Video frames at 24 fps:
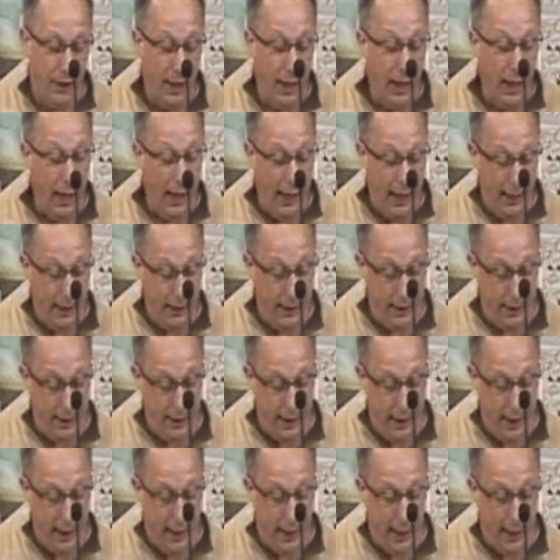and
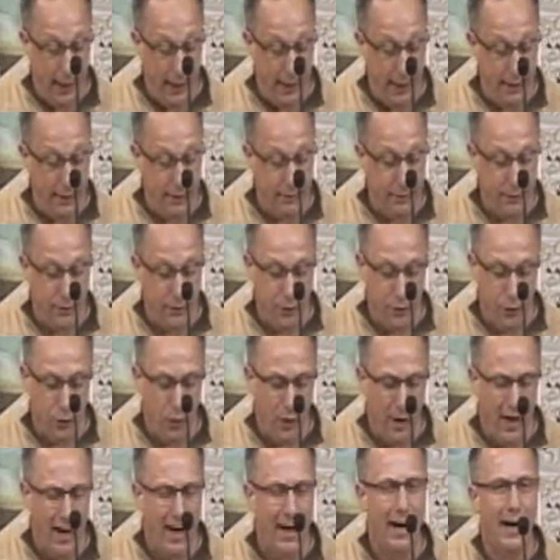guiding the
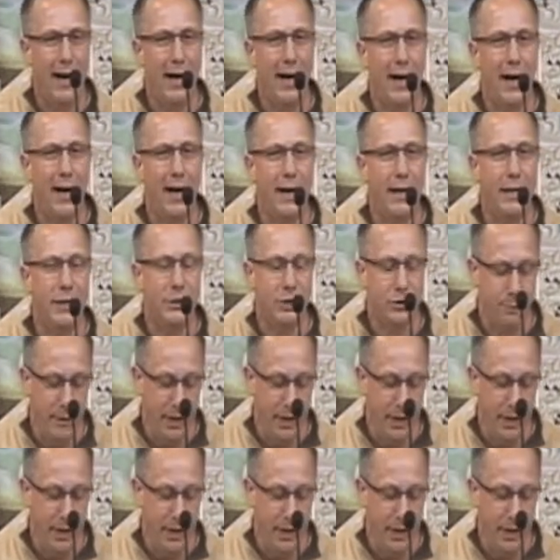wise